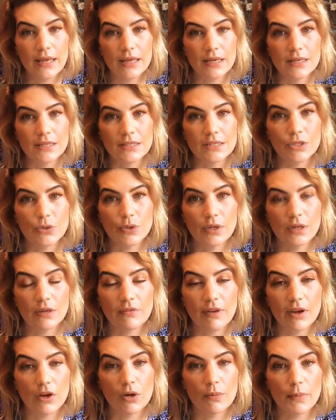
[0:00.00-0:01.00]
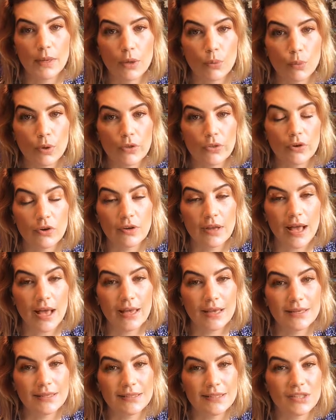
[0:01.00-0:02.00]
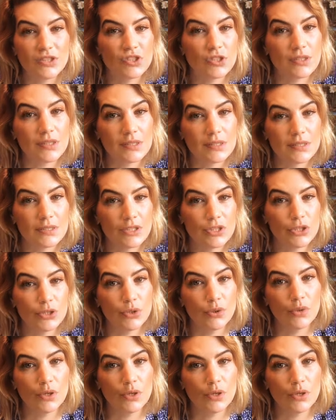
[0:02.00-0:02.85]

into an environment where they're not indigenous to.